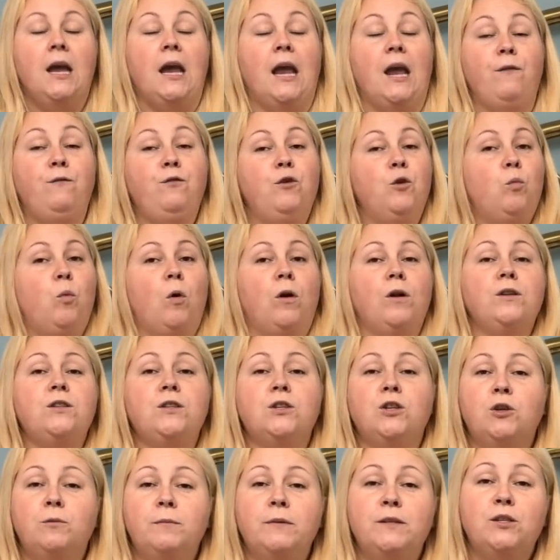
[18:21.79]
If you want
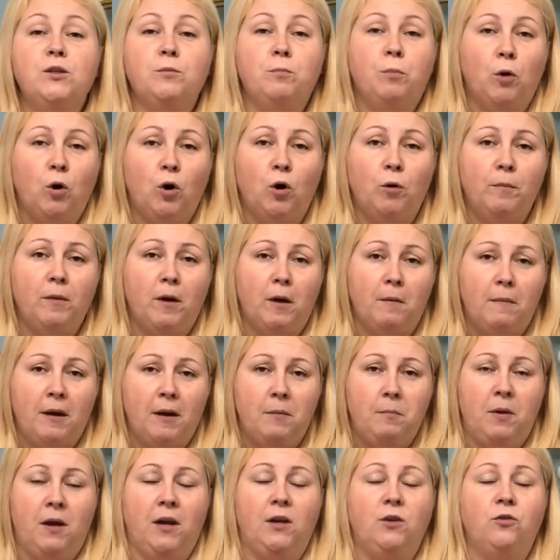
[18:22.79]
to come and support me on
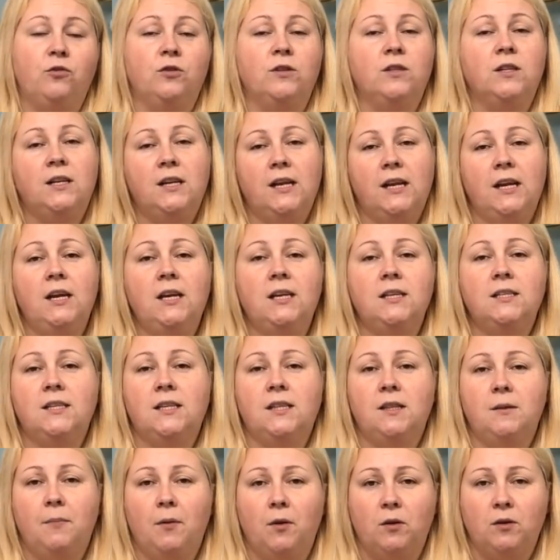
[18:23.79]
my Patreon, the link is
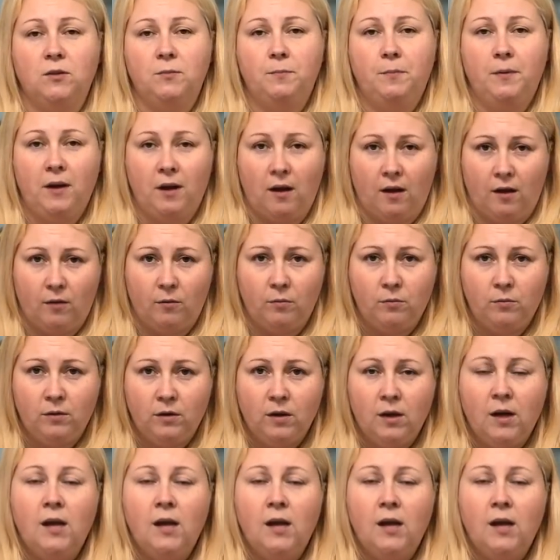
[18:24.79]
in the box below.